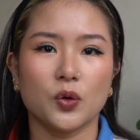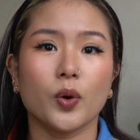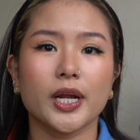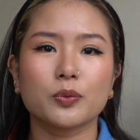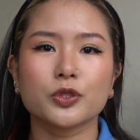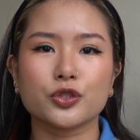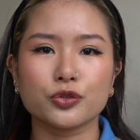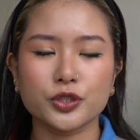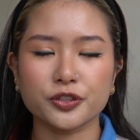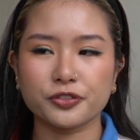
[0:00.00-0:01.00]
What I would
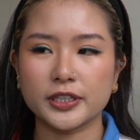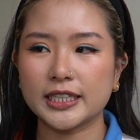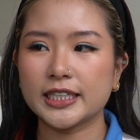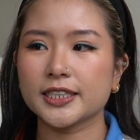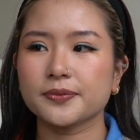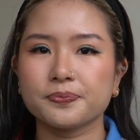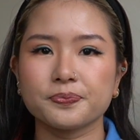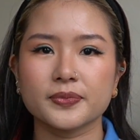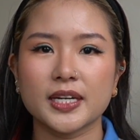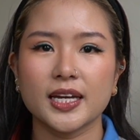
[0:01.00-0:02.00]
do differently,
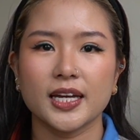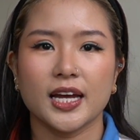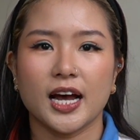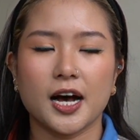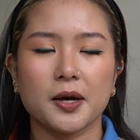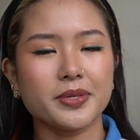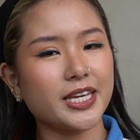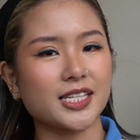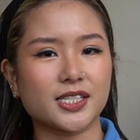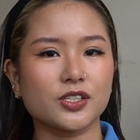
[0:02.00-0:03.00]

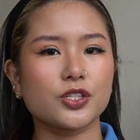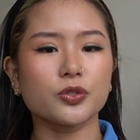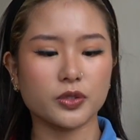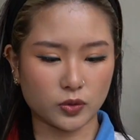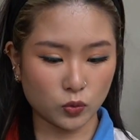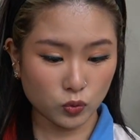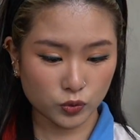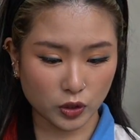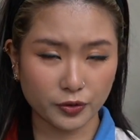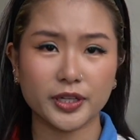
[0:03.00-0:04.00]
yes, so, oh
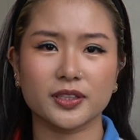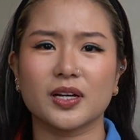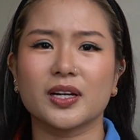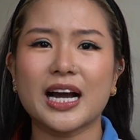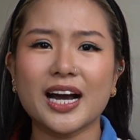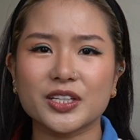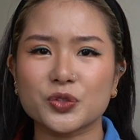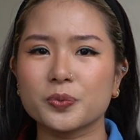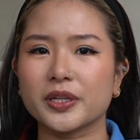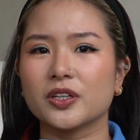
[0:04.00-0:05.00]
sorry guys,
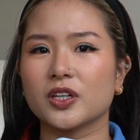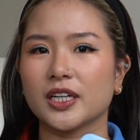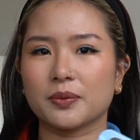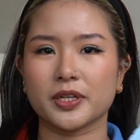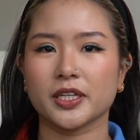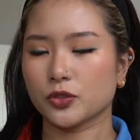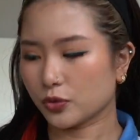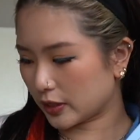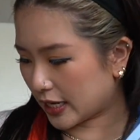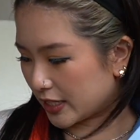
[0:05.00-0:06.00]
oh my god, I'm getting
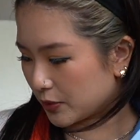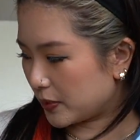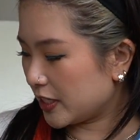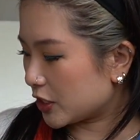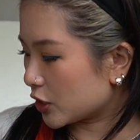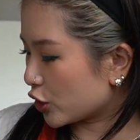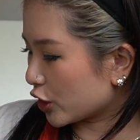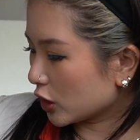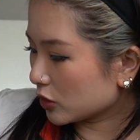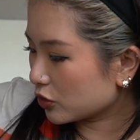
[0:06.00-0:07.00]
too, guys, please
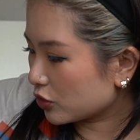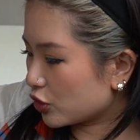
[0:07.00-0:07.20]
chill.